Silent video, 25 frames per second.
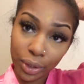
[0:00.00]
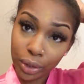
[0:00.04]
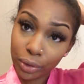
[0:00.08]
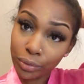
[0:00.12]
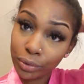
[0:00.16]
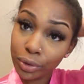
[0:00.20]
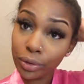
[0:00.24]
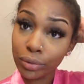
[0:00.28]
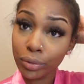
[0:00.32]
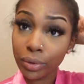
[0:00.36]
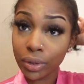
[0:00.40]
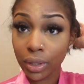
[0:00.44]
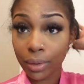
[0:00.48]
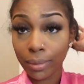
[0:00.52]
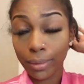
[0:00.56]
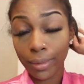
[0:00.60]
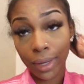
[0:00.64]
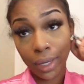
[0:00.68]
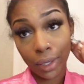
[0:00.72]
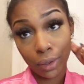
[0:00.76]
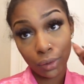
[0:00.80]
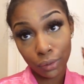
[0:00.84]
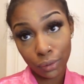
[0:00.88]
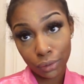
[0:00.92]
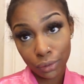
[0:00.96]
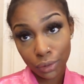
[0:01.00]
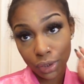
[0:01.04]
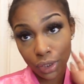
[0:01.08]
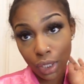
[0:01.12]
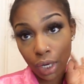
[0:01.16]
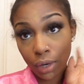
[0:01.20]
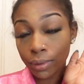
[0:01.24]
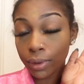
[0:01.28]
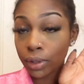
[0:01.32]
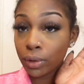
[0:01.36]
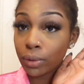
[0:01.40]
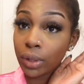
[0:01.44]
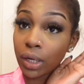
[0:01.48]
Are we going to Moe's?
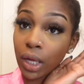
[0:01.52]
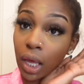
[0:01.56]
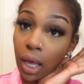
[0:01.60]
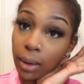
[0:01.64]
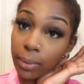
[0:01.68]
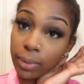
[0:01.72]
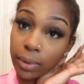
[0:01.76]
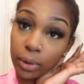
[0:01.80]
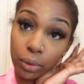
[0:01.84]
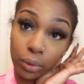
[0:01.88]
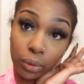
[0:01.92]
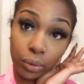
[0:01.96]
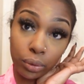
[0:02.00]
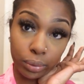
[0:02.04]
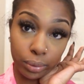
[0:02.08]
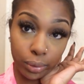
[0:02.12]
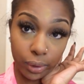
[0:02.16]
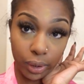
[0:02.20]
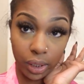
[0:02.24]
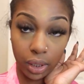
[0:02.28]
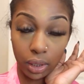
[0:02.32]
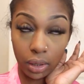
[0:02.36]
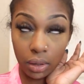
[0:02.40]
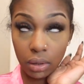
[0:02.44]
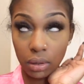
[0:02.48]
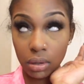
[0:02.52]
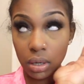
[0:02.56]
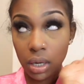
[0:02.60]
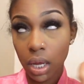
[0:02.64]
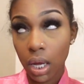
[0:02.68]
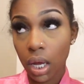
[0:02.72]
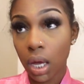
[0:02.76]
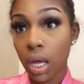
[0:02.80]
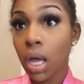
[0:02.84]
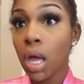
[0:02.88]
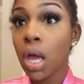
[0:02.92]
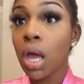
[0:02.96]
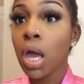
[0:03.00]
Are we going to Capital Grille?
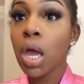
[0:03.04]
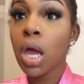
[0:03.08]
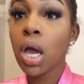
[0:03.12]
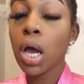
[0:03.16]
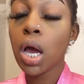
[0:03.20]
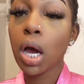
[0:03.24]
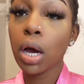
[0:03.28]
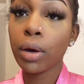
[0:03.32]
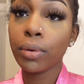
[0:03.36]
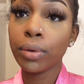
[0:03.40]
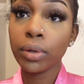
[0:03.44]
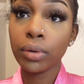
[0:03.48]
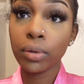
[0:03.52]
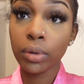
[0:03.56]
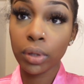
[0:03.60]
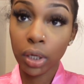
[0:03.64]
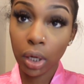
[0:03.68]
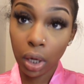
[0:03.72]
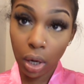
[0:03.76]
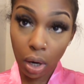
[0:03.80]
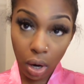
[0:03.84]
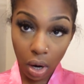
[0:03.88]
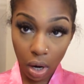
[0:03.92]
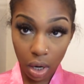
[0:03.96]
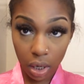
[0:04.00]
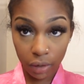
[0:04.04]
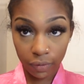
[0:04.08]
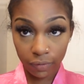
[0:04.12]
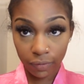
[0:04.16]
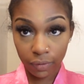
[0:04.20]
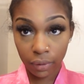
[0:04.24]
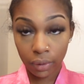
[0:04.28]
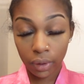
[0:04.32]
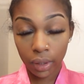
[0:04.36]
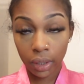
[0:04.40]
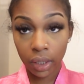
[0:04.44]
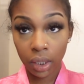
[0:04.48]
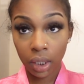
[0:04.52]
Are we going to
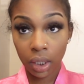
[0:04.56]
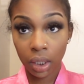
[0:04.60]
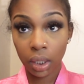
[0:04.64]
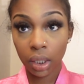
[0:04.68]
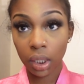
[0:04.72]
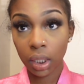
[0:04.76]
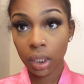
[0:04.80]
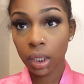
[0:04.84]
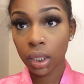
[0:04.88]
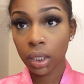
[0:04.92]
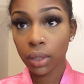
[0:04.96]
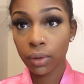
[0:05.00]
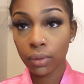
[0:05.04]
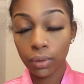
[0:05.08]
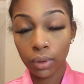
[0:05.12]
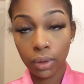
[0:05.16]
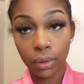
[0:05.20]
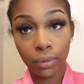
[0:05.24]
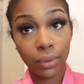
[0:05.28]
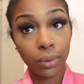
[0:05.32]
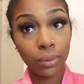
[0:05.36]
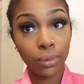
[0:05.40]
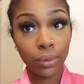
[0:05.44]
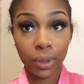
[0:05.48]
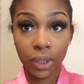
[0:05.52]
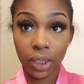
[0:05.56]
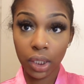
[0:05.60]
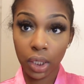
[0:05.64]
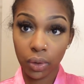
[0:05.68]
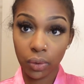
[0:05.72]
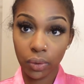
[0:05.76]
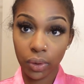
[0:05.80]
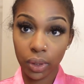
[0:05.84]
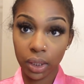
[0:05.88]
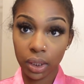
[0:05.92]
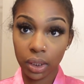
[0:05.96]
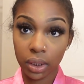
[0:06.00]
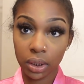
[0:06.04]
Carnivore? Where are we really
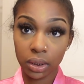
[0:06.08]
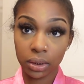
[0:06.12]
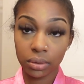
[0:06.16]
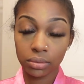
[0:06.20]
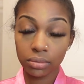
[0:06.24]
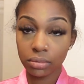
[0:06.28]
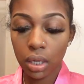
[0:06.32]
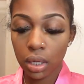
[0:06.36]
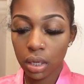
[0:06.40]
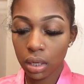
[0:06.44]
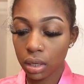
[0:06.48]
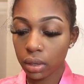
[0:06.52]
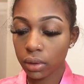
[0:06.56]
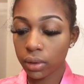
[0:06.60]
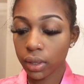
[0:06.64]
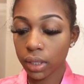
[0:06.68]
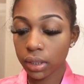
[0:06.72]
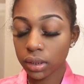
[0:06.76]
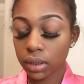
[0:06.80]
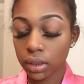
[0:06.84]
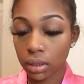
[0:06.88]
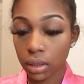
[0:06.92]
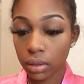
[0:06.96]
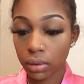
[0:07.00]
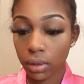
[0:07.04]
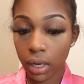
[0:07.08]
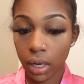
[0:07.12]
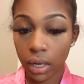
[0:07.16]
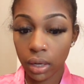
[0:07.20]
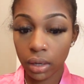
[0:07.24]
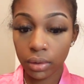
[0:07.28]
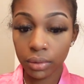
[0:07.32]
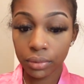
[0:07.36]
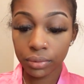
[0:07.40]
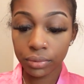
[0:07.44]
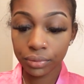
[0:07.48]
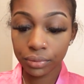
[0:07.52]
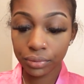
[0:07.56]
going? Okay, so
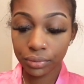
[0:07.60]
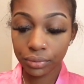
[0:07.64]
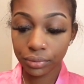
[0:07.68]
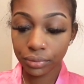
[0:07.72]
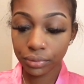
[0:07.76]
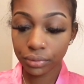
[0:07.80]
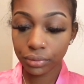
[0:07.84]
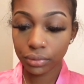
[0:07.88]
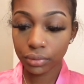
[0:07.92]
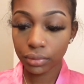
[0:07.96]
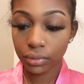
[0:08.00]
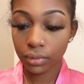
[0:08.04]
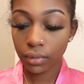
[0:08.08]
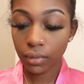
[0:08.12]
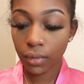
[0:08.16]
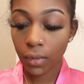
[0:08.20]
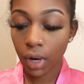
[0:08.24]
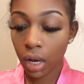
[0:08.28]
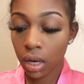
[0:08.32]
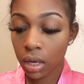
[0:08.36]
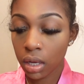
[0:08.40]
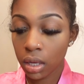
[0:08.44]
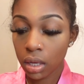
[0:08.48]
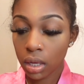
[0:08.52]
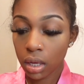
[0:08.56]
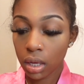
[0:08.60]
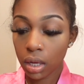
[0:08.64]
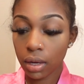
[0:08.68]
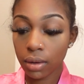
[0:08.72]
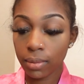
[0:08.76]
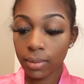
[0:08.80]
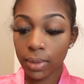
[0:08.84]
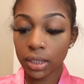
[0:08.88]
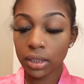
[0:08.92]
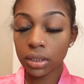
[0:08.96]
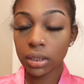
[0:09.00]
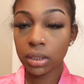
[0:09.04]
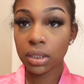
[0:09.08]
now I'm
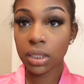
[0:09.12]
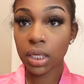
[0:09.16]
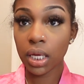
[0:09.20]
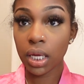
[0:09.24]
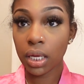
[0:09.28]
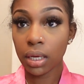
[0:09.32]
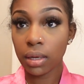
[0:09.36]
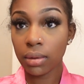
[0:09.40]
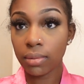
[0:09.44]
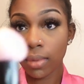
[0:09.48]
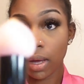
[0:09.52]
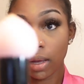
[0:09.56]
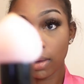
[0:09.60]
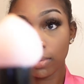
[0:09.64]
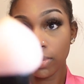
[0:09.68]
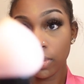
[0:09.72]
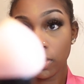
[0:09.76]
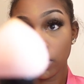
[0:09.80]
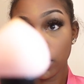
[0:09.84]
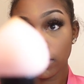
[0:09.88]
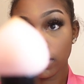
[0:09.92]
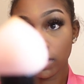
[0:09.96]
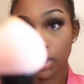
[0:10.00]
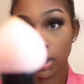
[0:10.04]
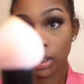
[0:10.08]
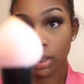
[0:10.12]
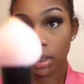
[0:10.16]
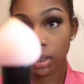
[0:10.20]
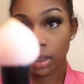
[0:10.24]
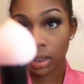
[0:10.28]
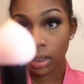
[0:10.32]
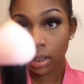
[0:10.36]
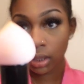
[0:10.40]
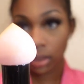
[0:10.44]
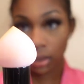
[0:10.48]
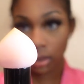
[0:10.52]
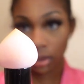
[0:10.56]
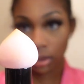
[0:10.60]
about to take my beauty
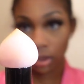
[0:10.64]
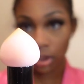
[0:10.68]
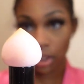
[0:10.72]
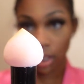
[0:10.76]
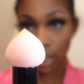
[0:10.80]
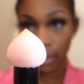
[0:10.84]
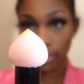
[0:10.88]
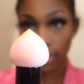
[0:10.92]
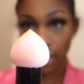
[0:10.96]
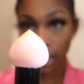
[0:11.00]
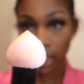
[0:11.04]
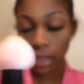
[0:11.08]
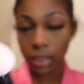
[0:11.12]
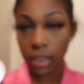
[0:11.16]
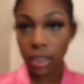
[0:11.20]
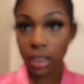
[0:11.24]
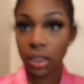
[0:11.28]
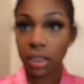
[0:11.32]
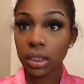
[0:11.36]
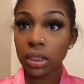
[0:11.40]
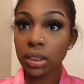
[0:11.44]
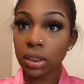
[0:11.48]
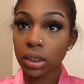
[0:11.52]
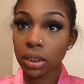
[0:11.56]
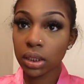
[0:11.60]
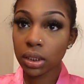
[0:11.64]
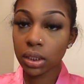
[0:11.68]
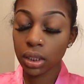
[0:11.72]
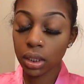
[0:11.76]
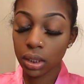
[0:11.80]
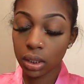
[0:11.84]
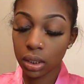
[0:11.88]
blender, shape like this.